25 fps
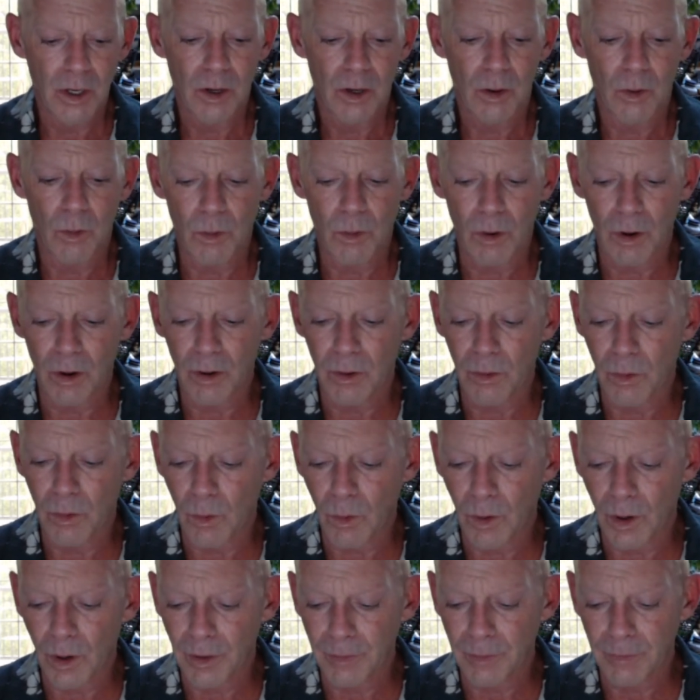
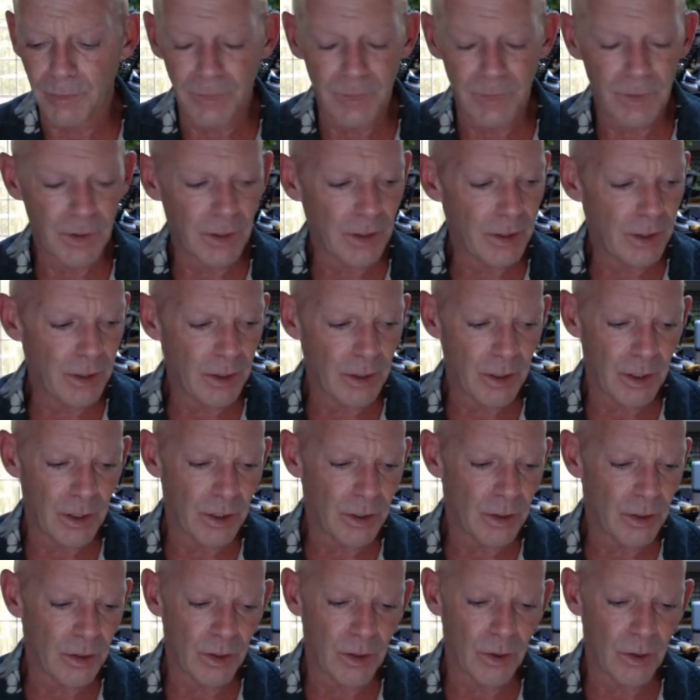or
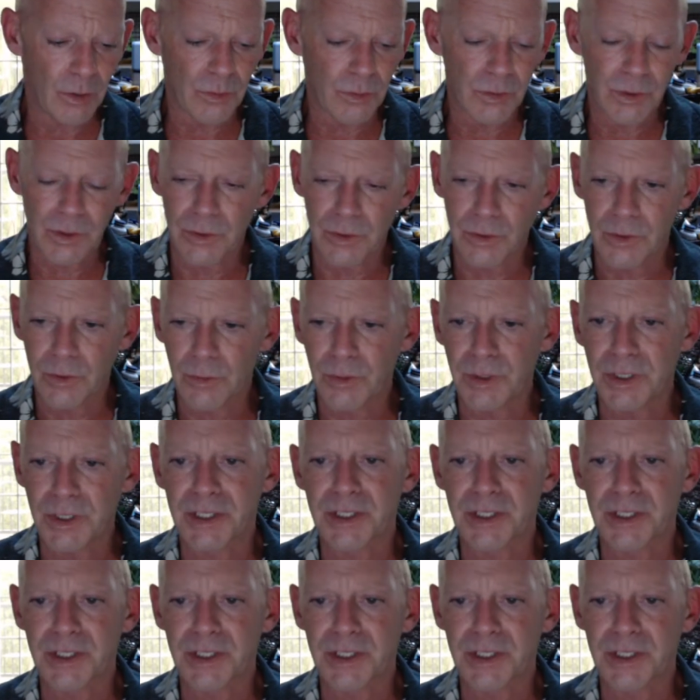doing